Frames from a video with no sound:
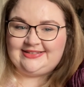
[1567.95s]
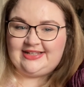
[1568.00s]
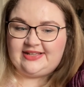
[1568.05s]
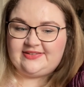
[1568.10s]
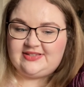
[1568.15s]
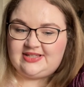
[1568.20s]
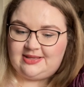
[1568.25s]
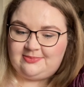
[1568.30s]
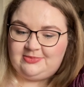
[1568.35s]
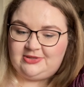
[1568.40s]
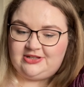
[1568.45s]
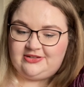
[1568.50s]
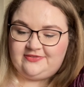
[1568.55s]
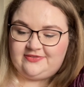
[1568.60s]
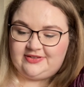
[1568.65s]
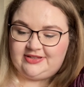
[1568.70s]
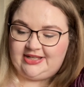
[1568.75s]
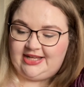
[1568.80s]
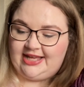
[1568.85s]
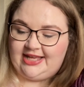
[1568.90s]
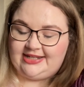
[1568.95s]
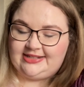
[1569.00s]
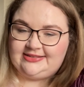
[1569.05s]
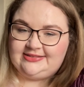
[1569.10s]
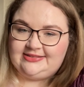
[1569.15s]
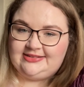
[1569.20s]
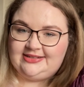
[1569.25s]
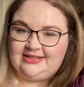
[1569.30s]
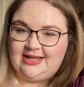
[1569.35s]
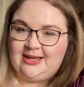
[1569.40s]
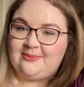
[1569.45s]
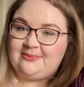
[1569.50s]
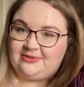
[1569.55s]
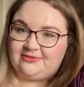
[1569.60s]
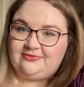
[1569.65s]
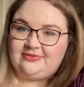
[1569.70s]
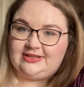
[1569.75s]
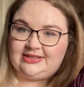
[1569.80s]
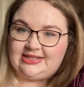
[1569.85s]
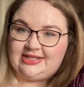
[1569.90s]
Said beautiful again,
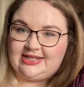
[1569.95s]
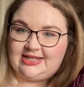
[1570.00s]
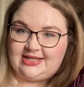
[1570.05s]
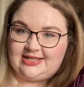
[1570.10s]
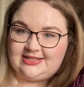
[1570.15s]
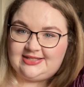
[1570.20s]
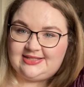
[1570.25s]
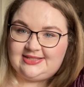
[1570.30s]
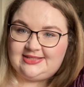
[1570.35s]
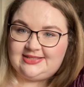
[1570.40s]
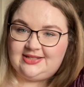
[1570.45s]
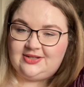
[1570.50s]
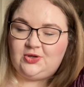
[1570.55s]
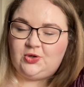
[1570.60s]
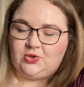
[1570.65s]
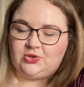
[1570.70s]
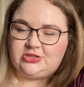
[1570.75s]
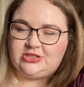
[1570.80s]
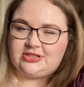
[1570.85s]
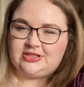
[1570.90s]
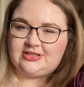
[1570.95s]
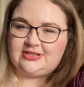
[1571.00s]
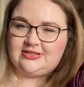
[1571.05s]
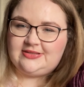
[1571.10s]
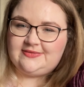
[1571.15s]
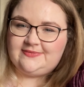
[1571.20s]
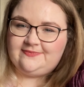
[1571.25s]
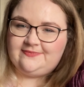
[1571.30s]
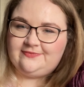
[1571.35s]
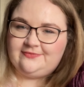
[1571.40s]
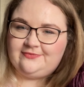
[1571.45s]
but really is gorgeous.